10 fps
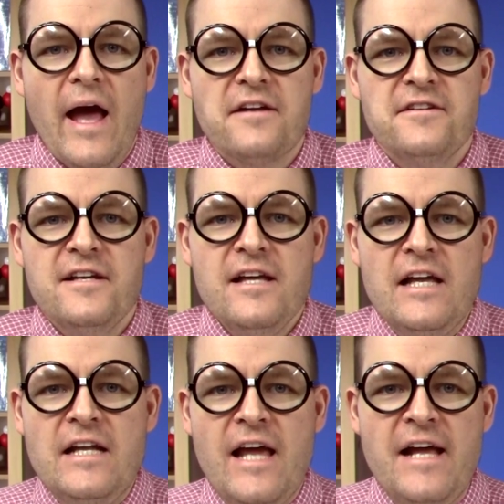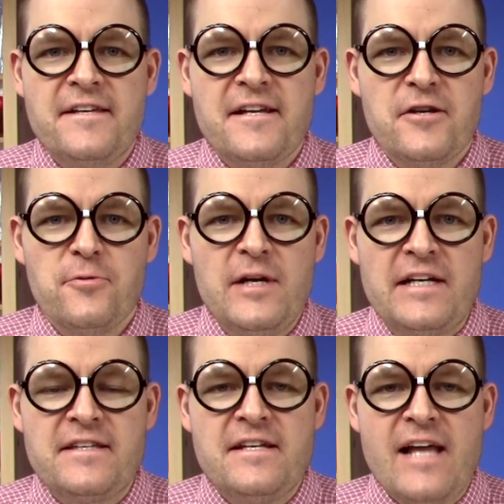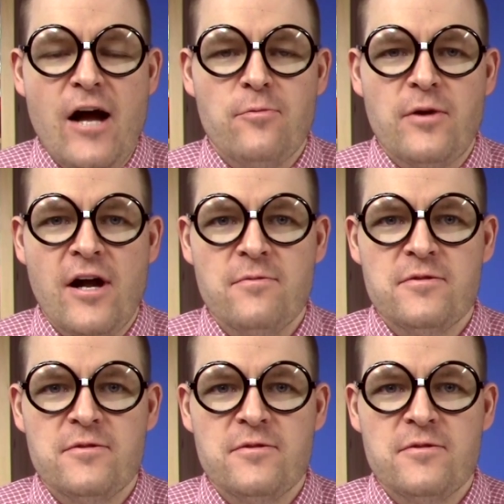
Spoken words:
actually in ancient Greek the noun